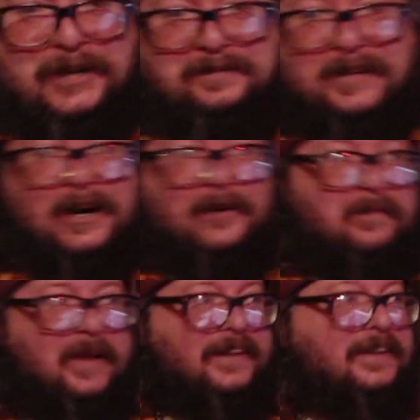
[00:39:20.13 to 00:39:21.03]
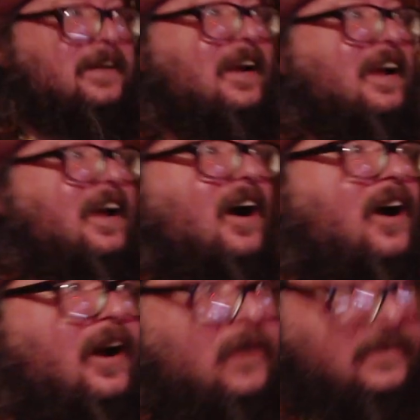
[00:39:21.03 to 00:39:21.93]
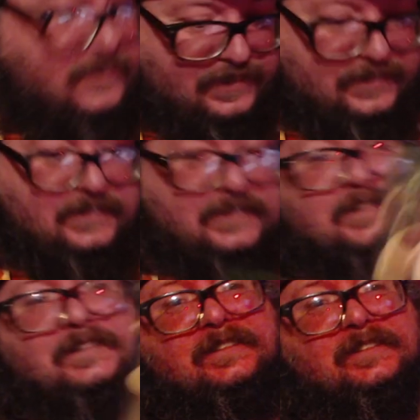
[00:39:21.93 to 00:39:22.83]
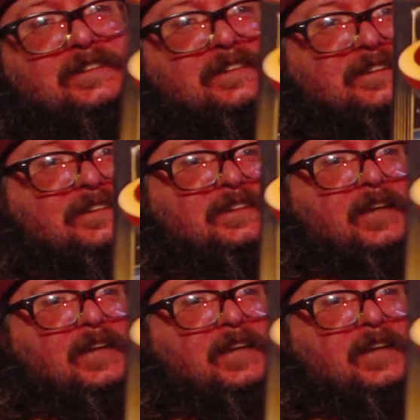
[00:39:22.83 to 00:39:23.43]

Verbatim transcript: All right, we're back. All right, what's this? What's this?